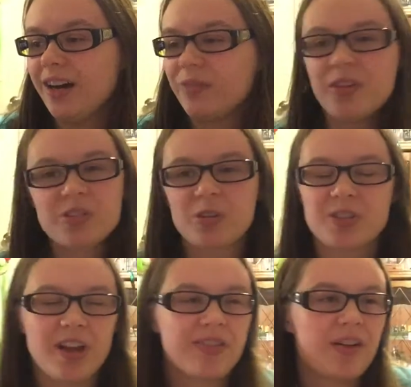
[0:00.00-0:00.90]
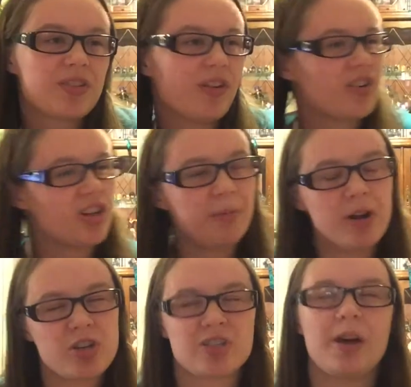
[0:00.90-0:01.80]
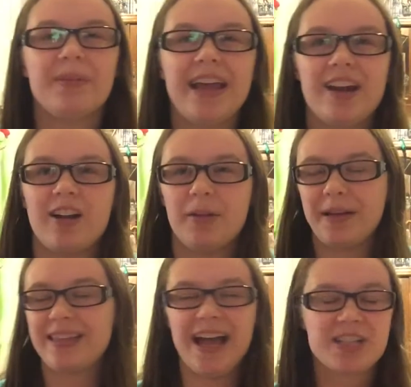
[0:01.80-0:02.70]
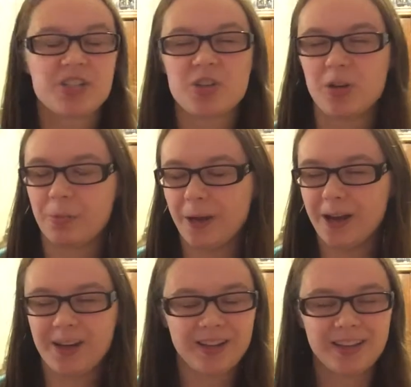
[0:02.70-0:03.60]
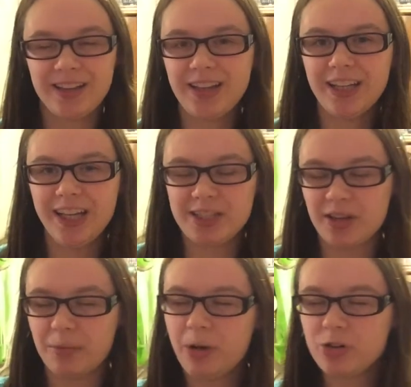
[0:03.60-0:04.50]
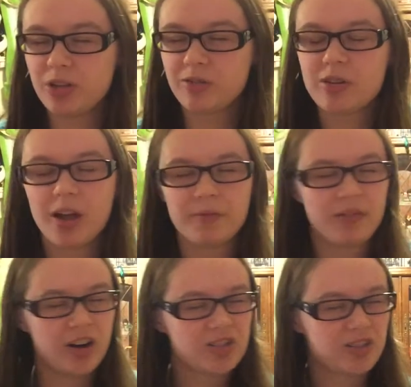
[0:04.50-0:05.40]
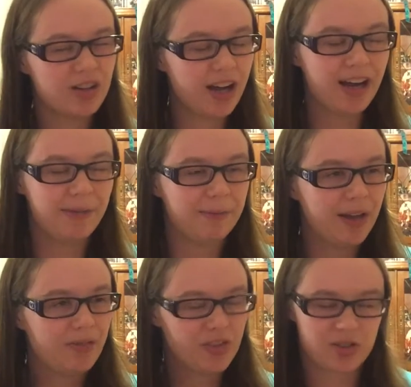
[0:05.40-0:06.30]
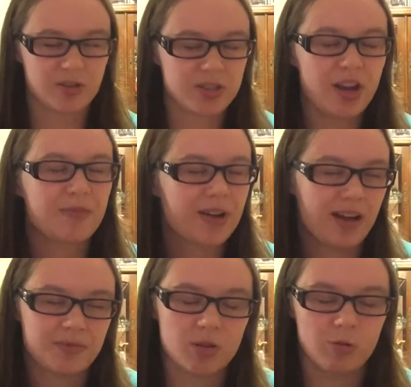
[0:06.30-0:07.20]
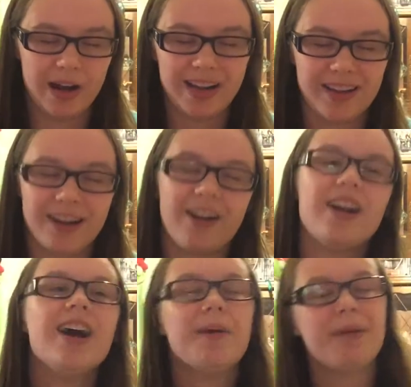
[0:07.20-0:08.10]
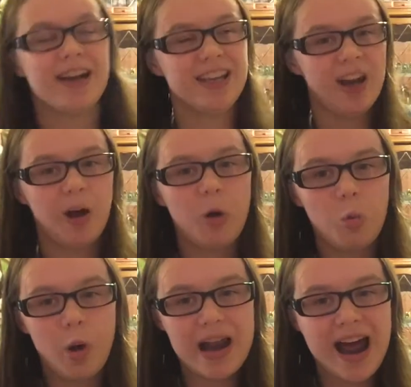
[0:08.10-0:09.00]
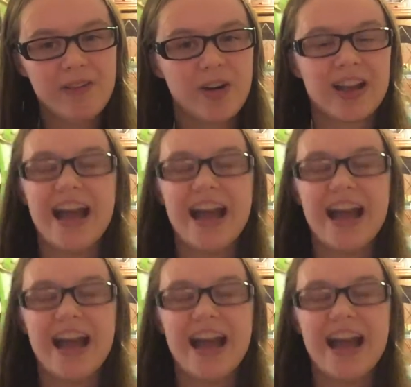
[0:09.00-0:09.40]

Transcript: physical stuff comes first, emotions come later. And I'm like, that's stupid. It's emotions come first, physical stuff comes way later, but, you know, whatever,